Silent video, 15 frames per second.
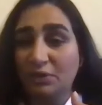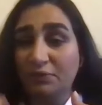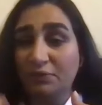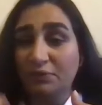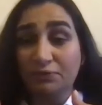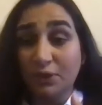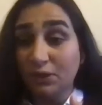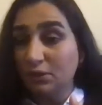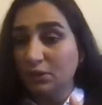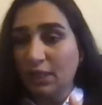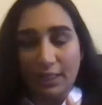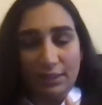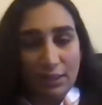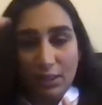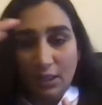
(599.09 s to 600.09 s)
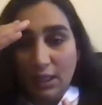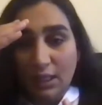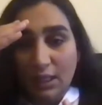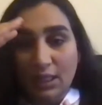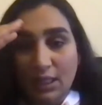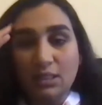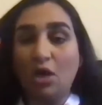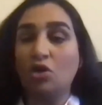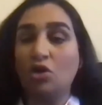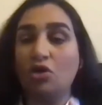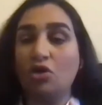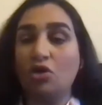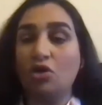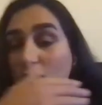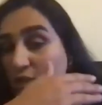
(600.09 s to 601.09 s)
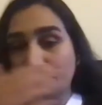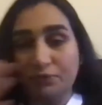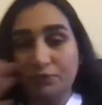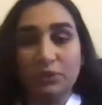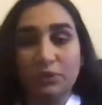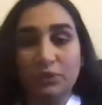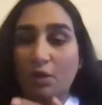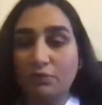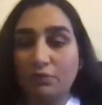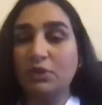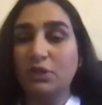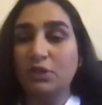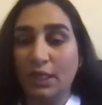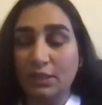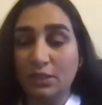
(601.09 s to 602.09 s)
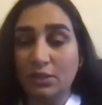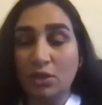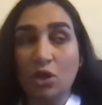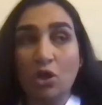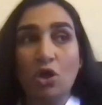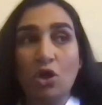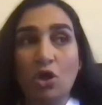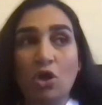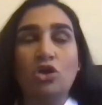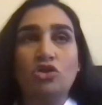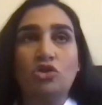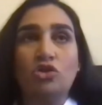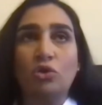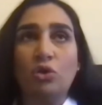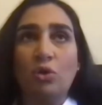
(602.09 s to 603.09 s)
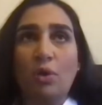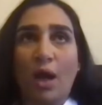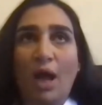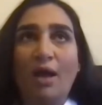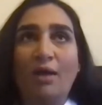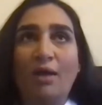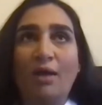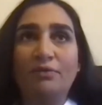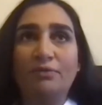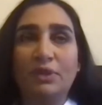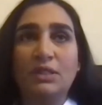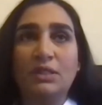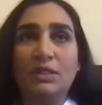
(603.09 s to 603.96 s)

with different categories across different governorates. So you have